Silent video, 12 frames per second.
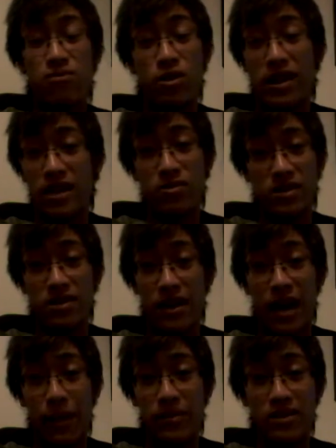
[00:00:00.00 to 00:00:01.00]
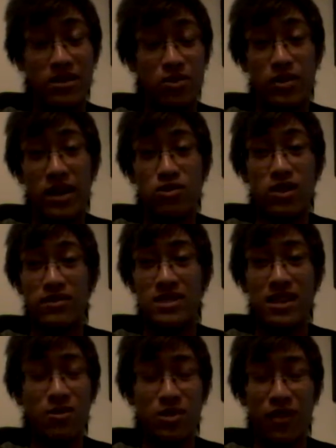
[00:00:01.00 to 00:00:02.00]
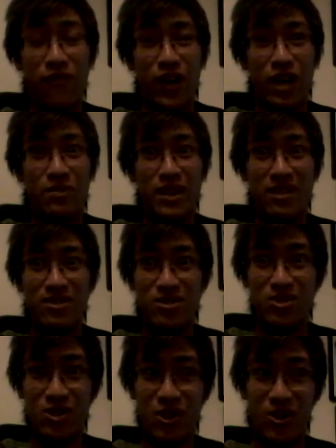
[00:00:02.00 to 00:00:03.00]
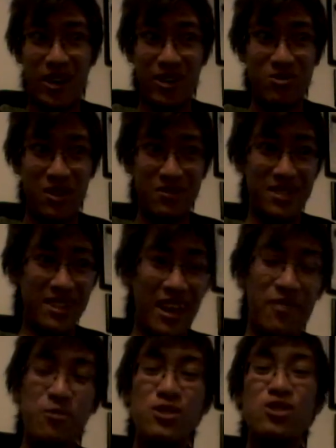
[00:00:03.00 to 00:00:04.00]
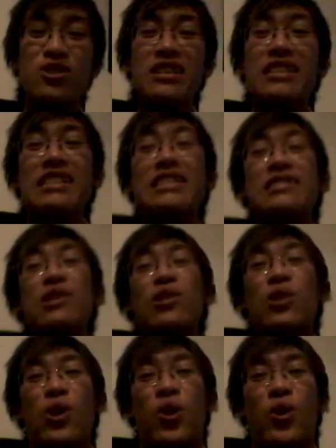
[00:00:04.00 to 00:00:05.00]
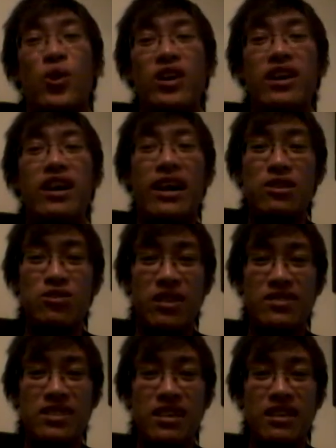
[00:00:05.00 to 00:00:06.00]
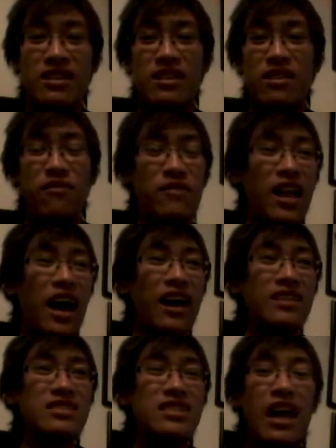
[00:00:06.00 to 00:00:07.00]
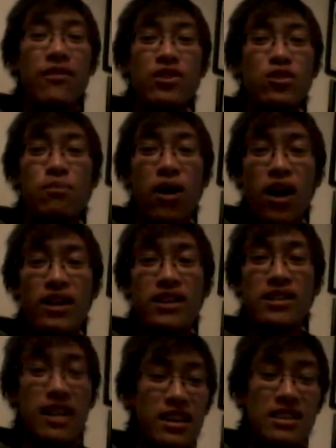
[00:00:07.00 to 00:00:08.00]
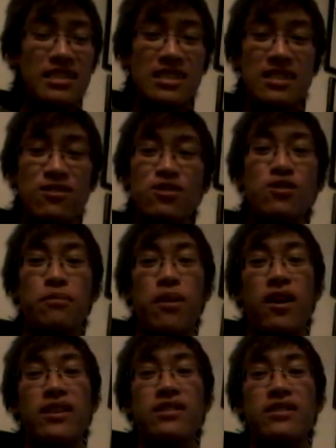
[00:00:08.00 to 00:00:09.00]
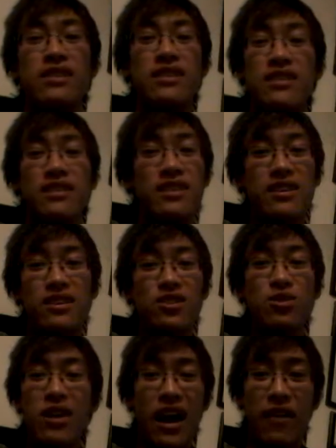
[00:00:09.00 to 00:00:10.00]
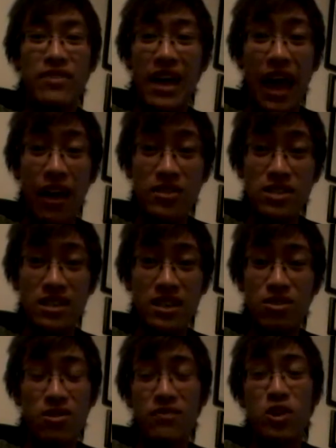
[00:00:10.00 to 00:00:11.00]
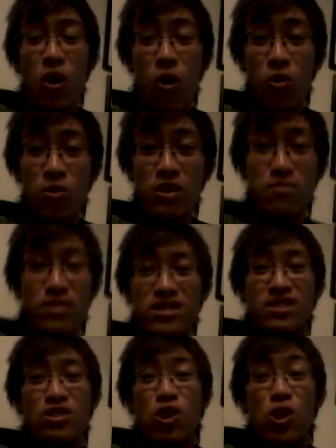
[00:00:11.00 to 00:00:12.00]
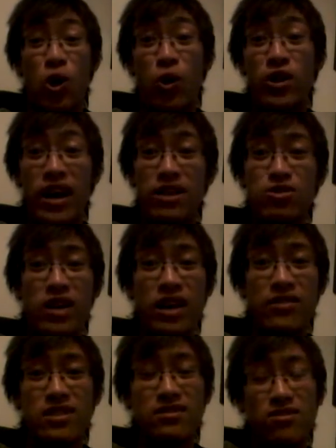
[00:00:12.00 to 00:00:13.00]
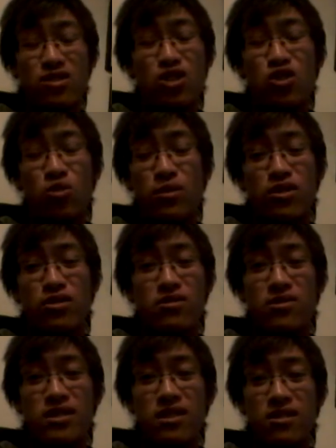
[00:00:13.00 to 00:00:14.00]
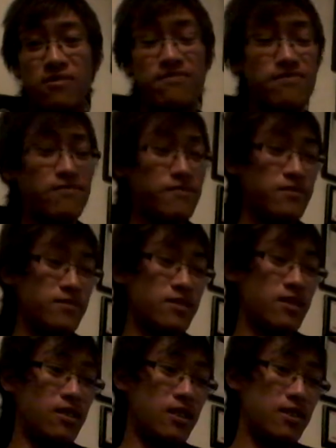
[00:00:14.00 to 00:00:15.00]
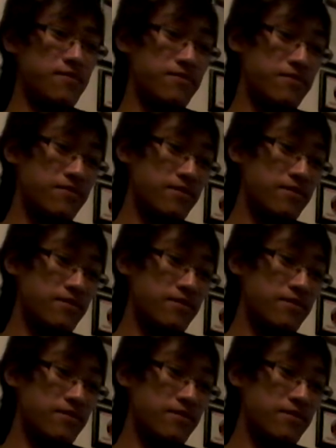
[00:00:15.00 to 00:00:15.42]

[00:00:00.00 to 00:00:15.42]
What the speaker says: what's going to happen. Because you can't drive stick. What the fuck, man? You should learn how to drive stick. Everyone should at least learn how to drive stick. If not, just have it in your pocket. Like a skill in your pocket. You don't have to have a stick. You don't have to own one. But just learn how to drive it. Super useful skill. Alright?